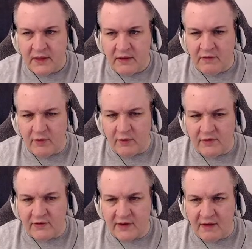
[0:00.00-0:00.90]
Even though it
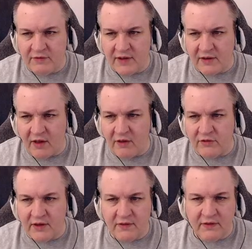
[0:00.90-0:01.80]
doesn't have
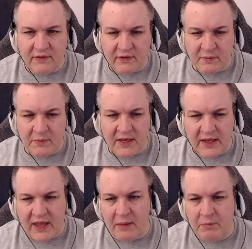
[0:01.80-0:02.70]
technology, it doesn't mean it
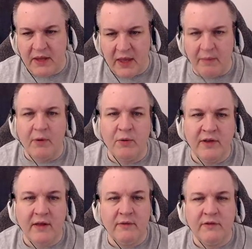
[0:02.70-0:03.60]
can't be a
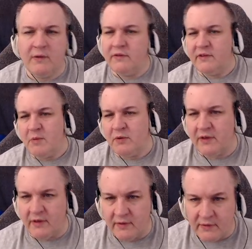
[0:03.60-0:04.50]
motel. So it's a
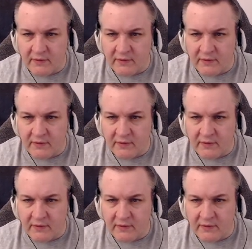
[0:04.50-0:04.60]
motel.